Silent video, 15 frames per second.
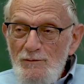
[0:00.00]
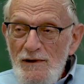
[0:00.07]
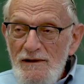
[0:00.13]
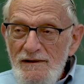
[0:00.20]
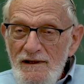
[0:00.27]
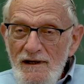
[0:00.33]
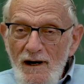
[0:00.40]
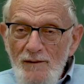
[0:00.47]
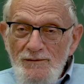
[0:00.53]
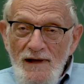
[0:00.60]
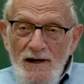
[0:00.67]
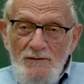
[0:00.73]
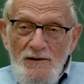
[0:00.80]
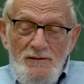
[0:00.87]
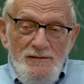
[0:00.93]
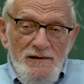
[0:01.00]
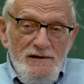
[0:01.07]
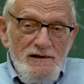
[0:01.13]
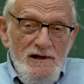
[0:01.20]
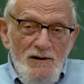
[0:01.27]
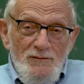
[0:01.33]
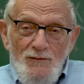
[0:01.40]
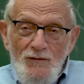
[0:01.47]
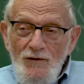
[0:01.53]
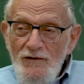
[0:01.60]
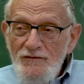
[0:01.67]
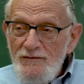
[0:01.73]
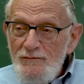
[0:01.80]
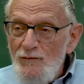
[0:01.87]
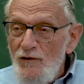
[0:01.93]
building up
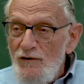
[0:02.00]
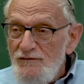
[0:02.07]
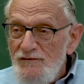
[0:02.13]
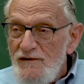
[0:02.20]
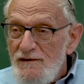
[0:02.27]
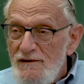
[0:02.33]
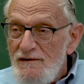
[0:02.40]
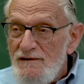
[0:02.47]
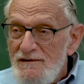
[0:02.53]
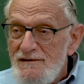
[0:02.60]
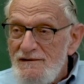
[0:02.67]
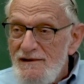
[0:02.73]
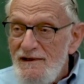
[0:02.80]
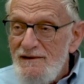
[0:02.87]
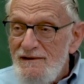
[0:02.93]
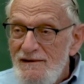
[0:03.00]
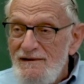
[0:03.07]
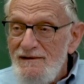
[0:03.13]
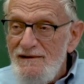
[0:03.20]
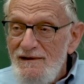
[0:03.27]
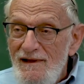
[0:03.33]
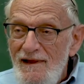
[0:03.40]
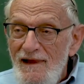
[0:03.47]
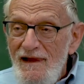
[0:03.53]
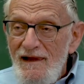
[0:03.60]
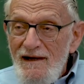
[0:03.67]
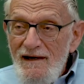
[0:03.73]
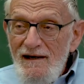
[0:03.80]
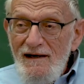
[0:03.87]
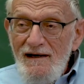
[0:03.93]
more fields that
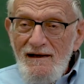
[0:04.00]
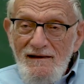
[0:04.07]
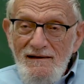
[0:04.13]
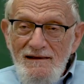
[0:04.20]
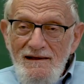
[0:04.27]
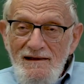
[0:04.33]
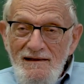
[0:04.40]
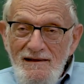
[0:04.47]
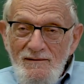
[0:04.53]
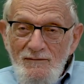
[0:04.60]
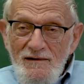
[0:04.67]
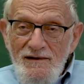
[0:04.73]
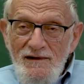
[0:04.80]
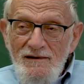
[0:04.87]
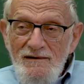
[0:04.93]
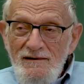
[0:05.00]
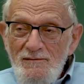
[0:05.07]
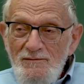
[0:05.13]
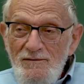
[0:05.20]
within the